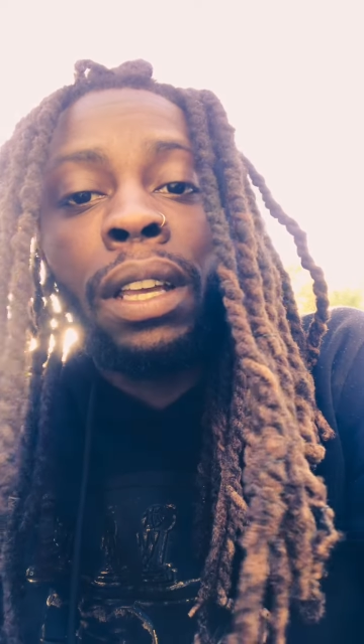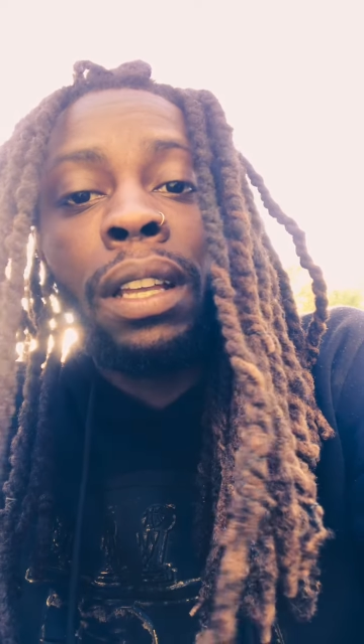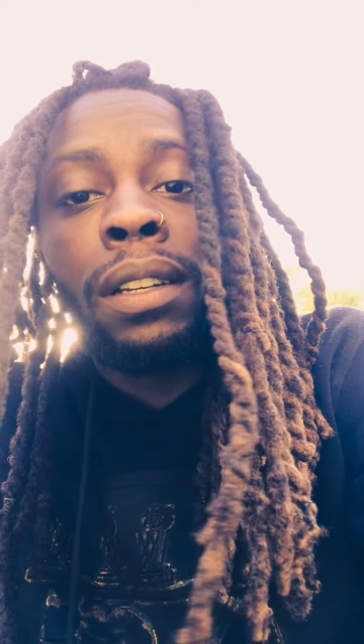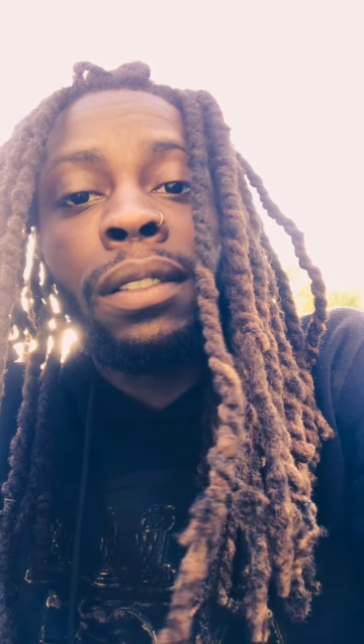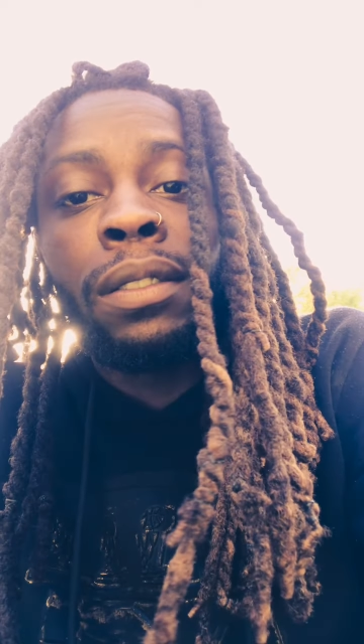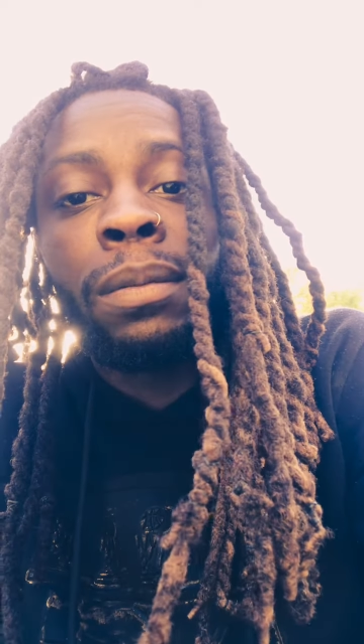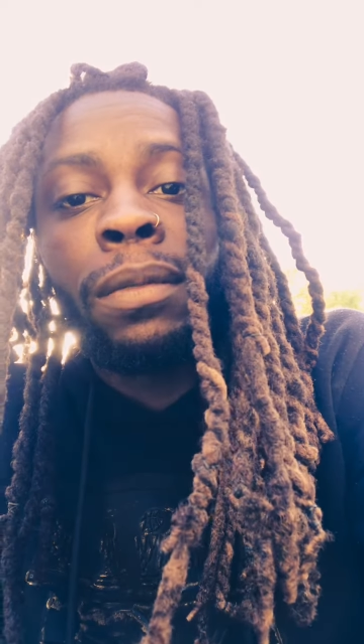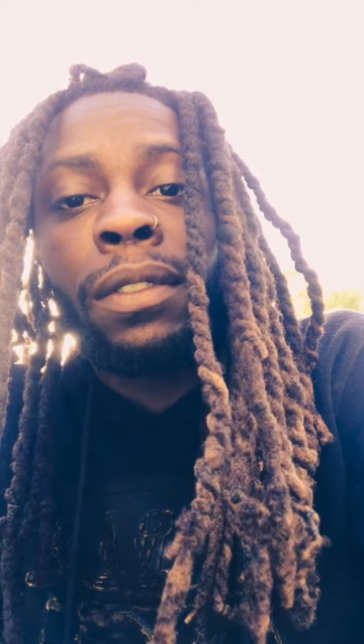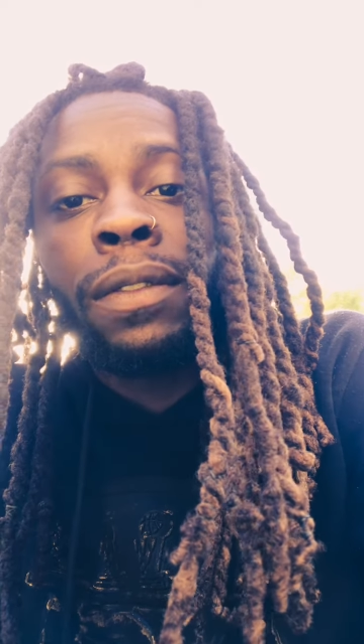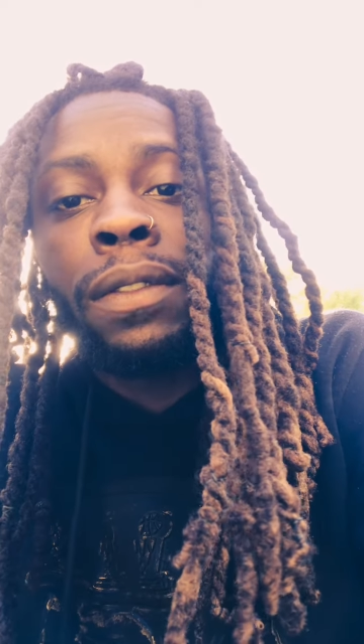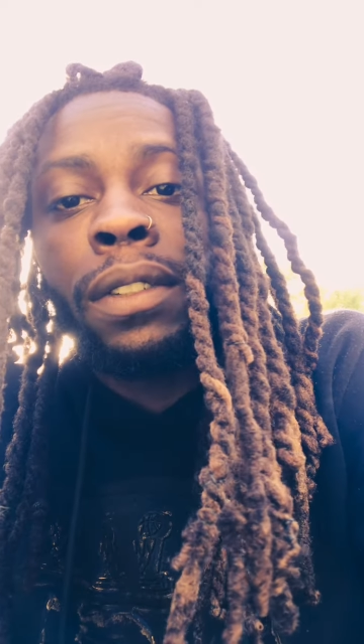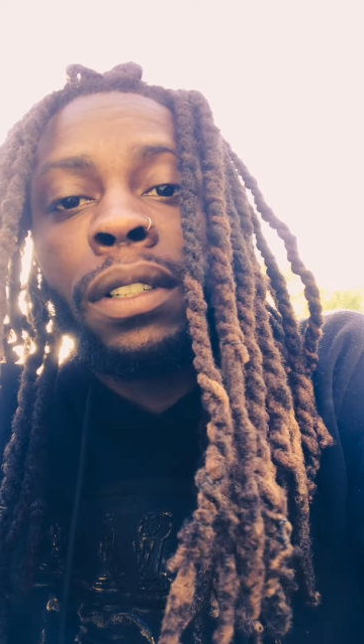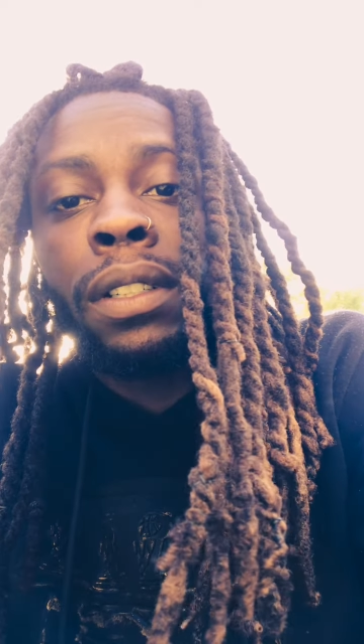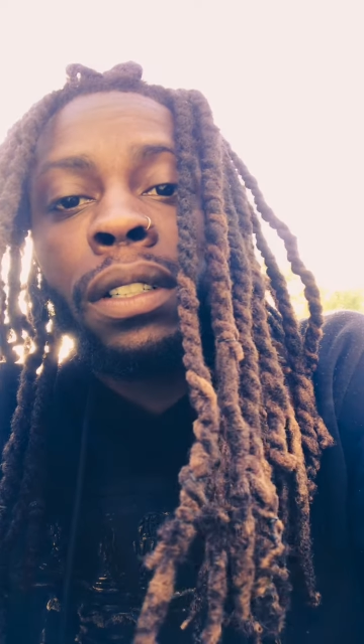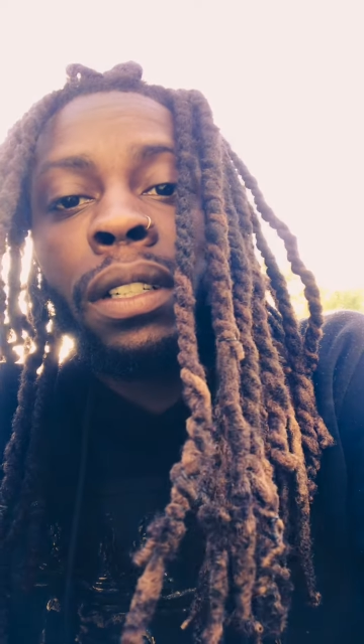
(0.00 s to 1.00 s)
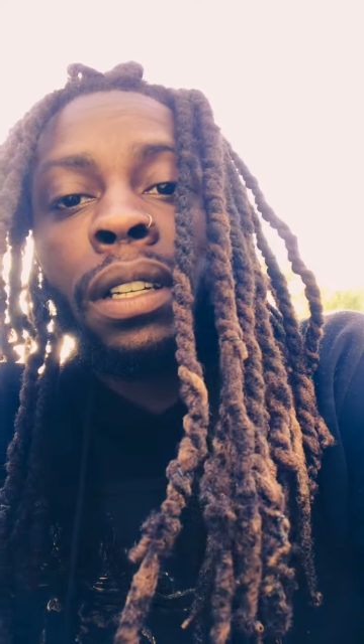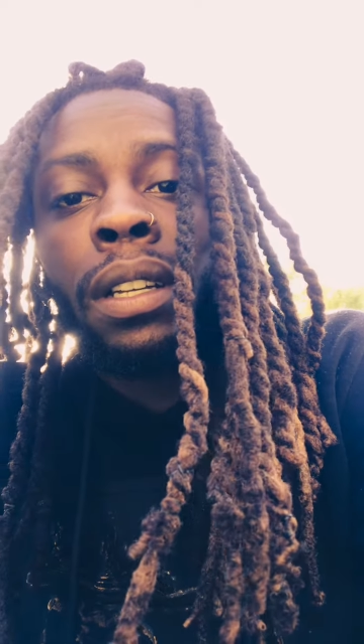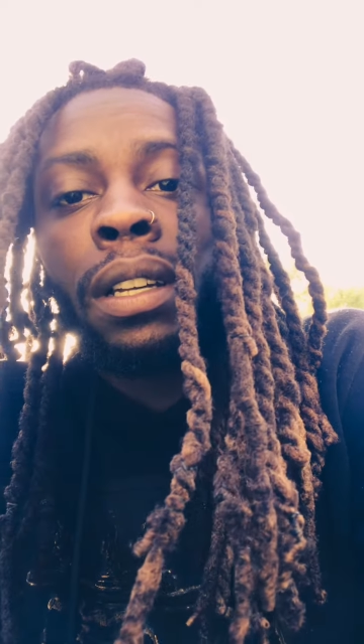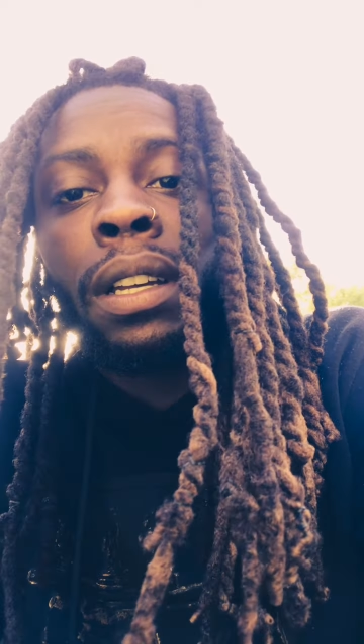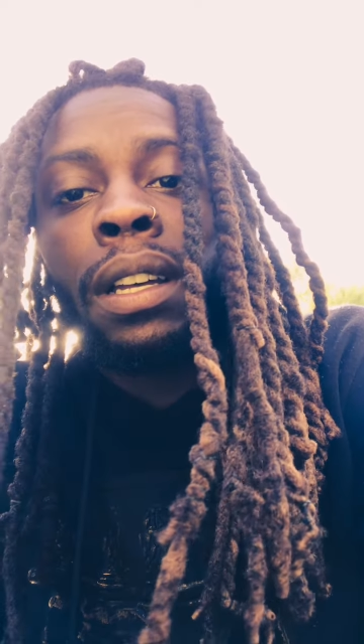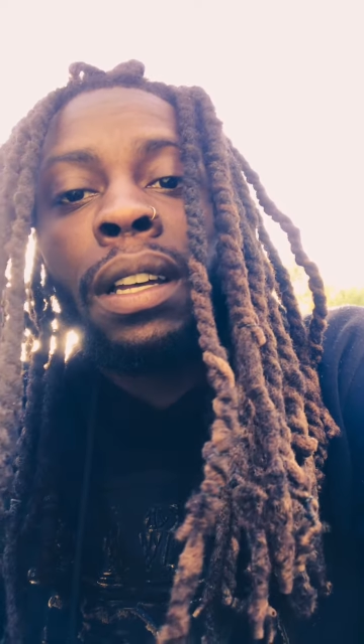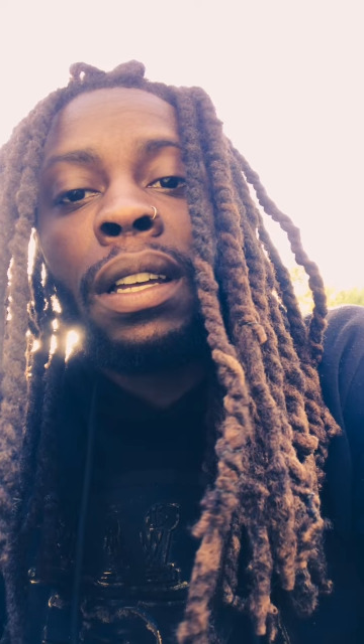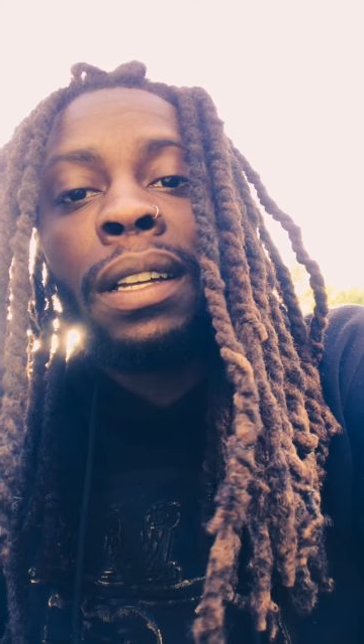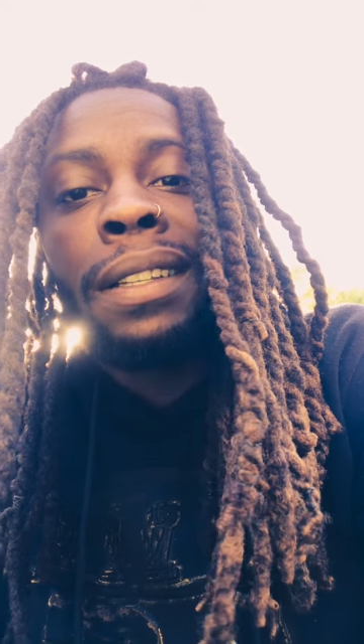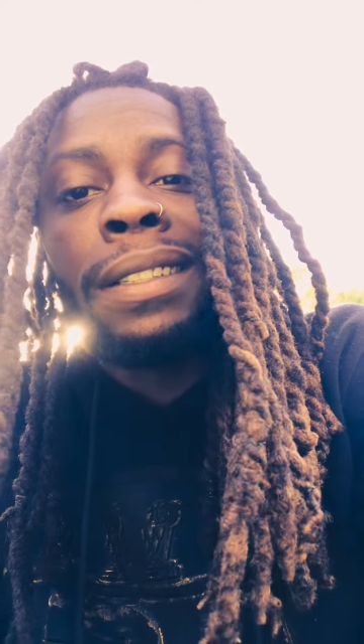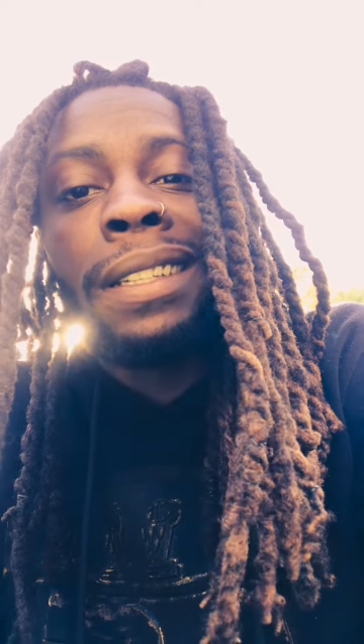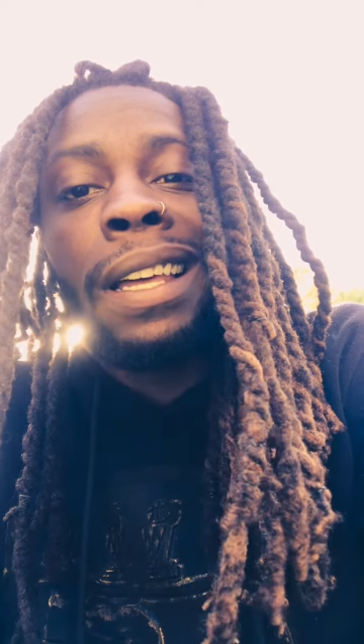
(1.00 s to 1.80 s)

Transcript: in this motherfucker.